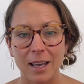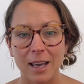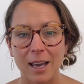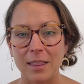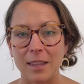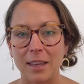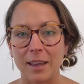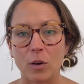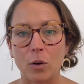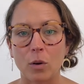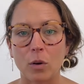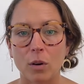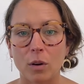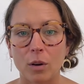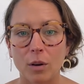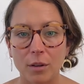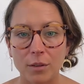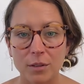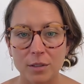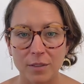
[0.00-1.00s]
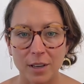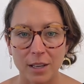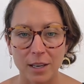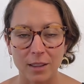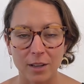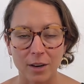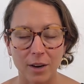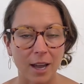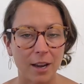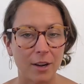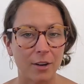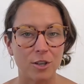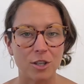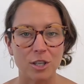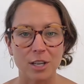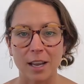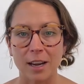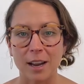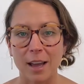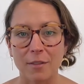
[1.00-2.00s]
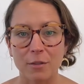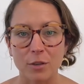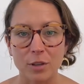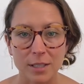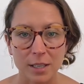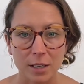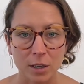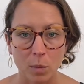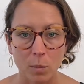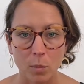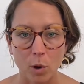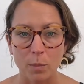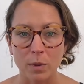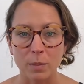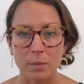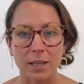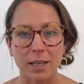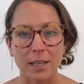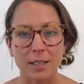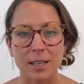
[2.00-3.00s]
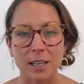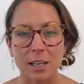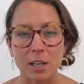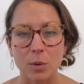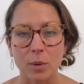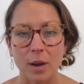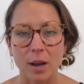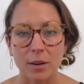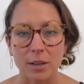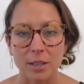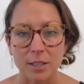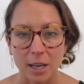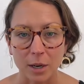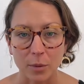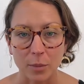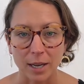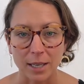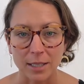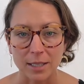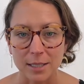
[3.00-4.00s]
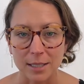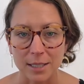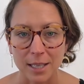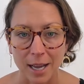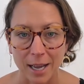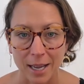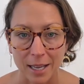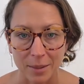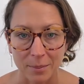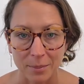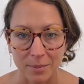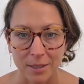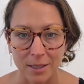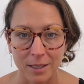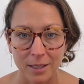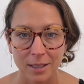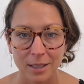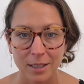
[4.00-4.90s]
And they cultivated their energy at every single moment because they knew how to direct time,